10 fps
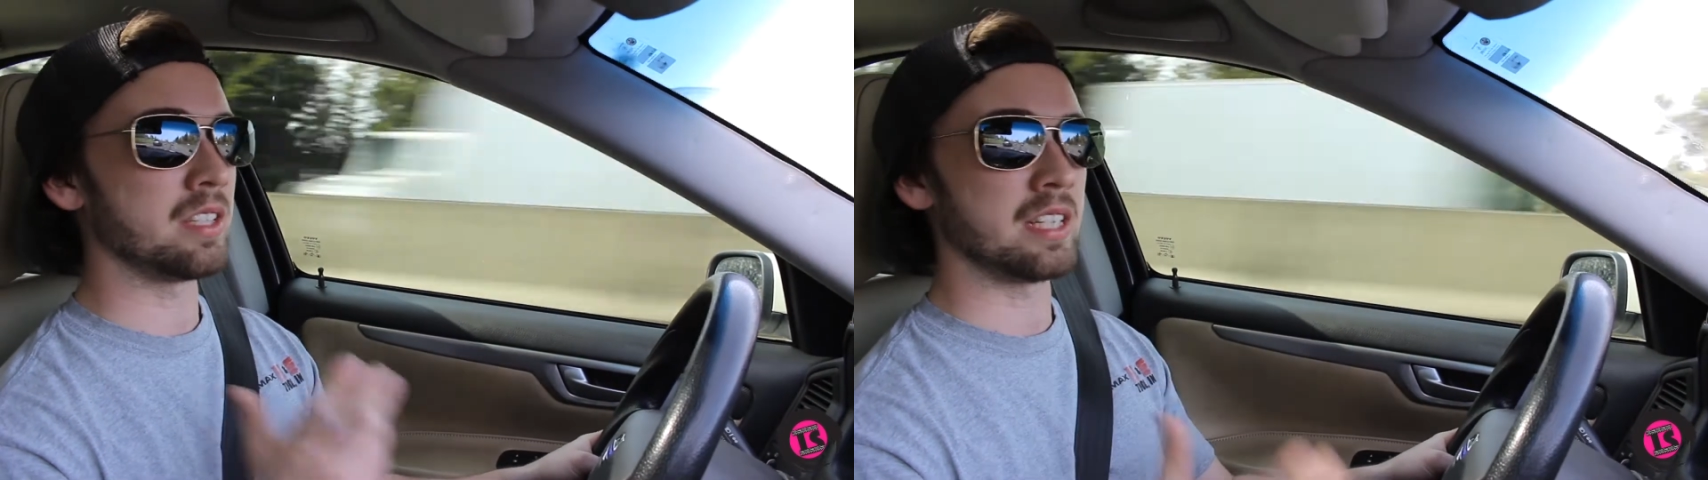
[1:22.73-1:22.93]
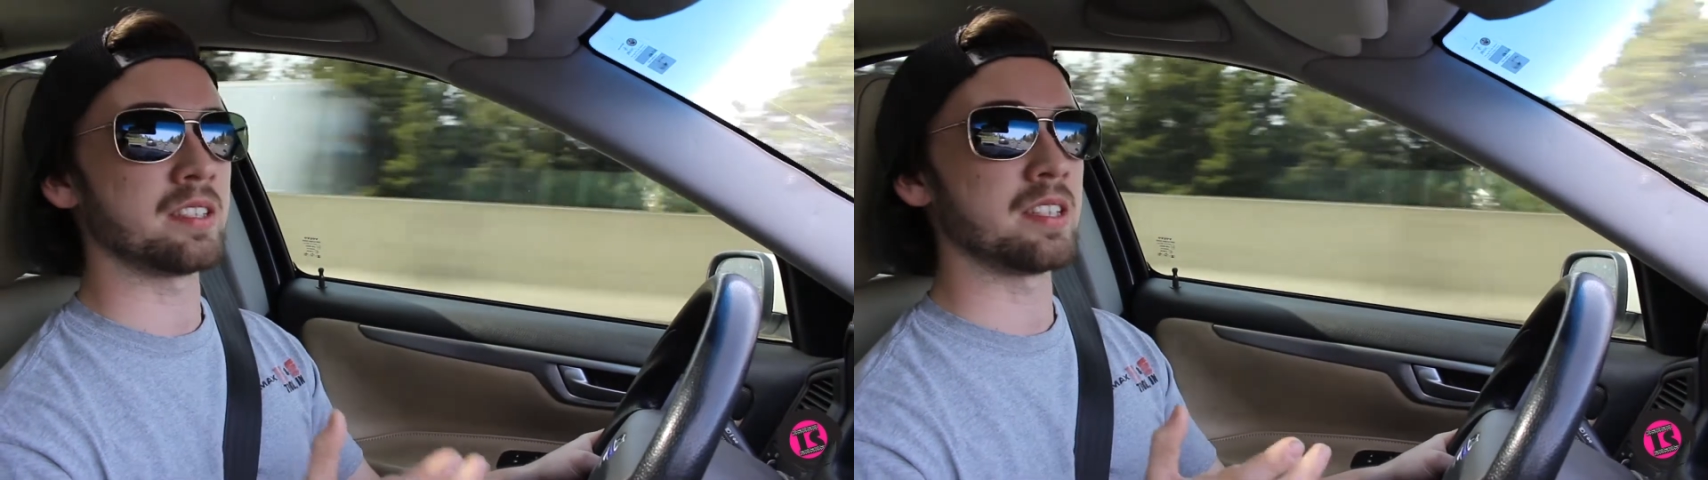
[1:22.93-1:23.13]

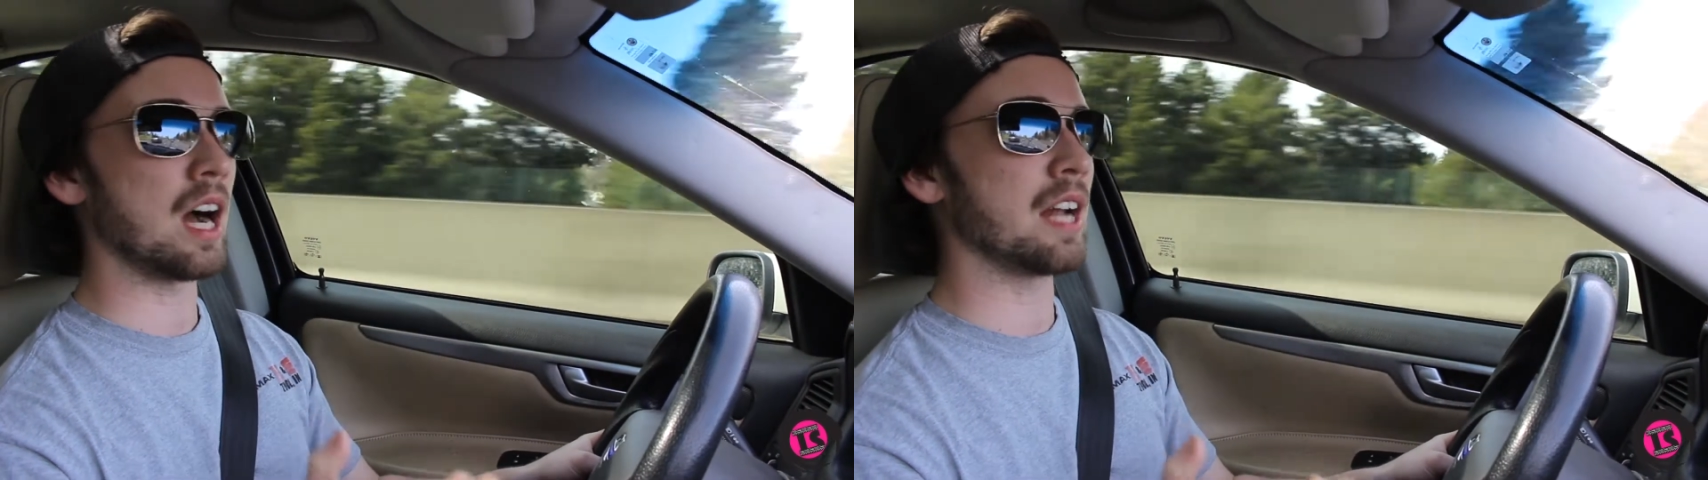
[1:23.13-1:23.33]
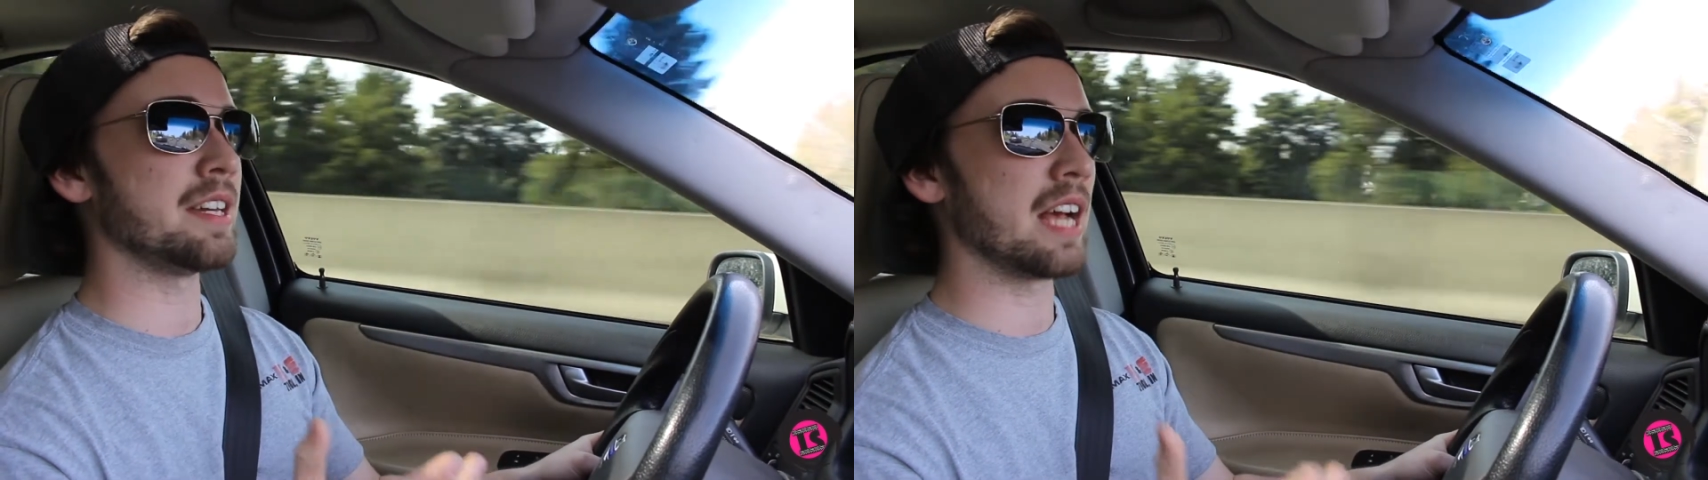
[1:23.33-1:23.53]
it's
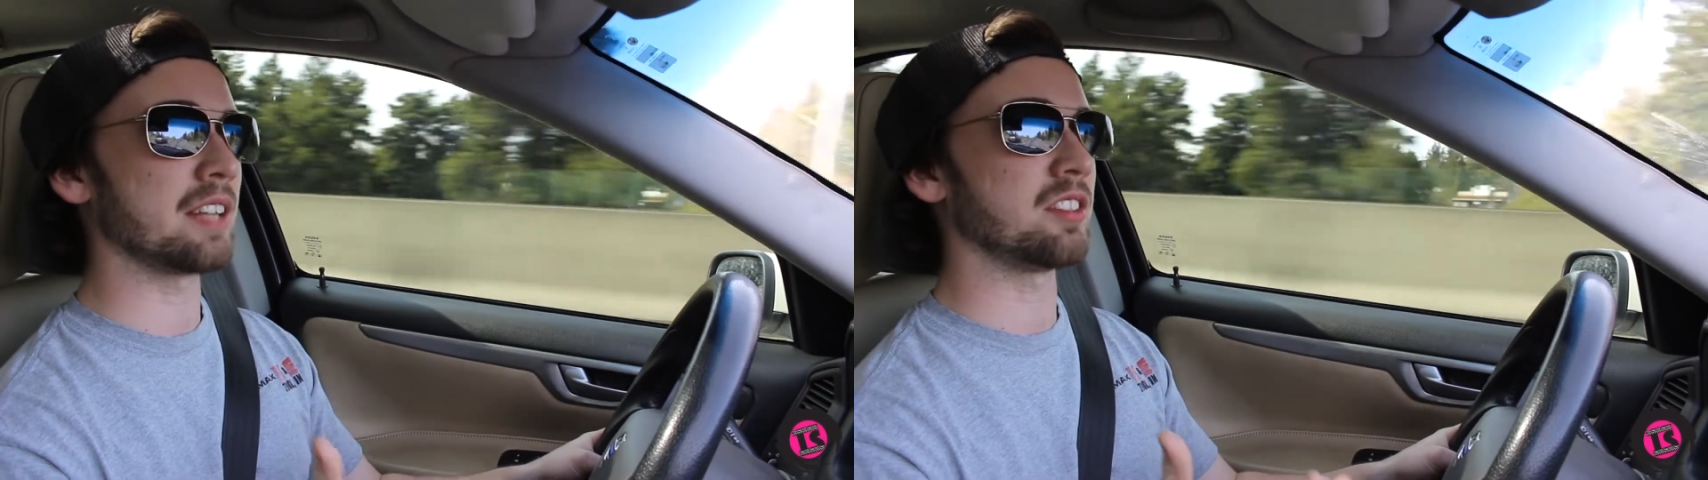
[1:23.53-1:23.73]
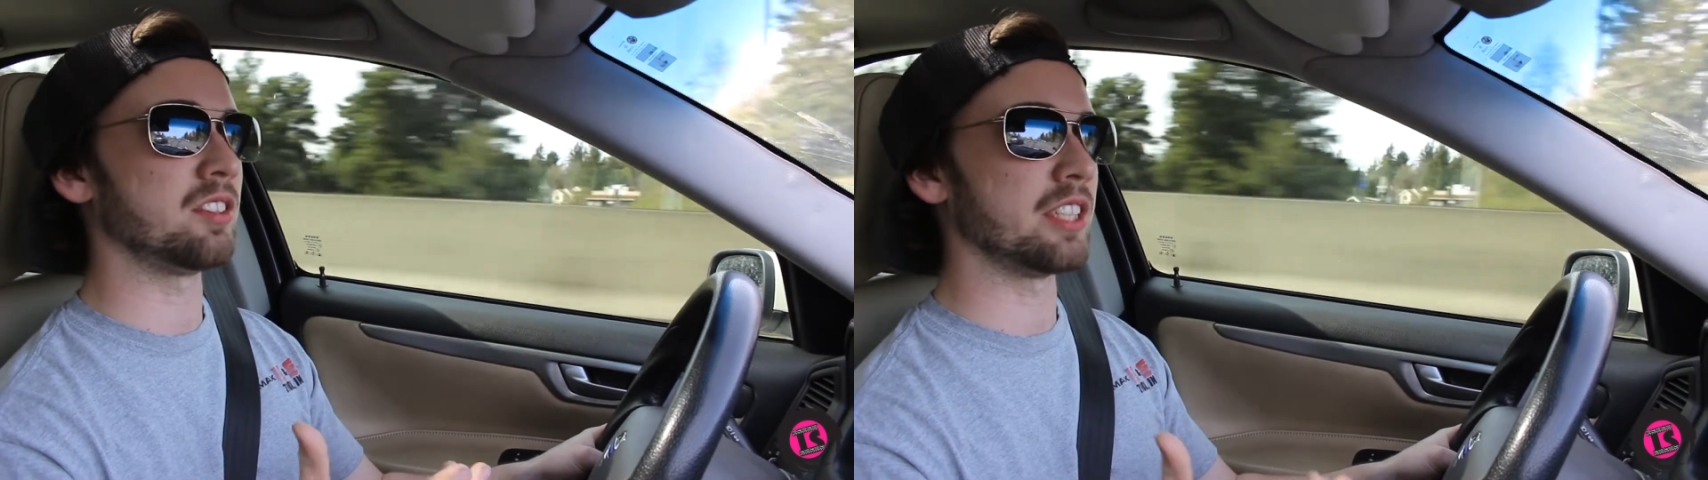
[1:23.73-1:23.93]
not
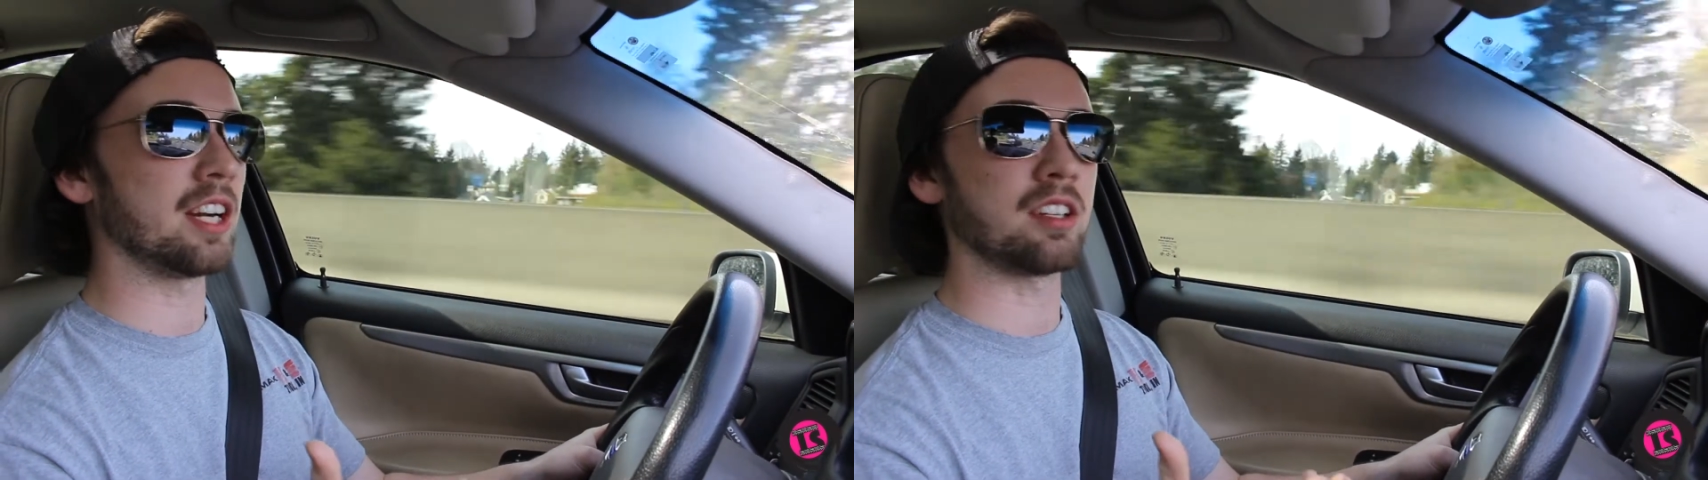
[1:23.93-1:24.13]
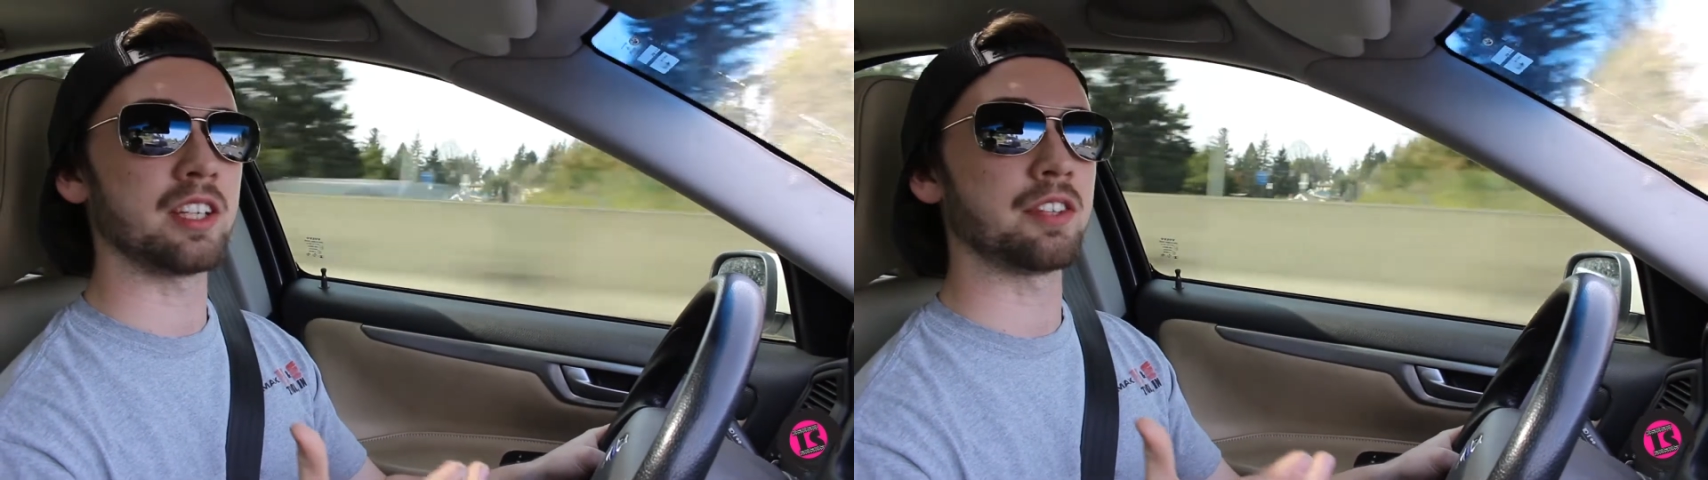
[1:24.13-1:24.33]
necessarily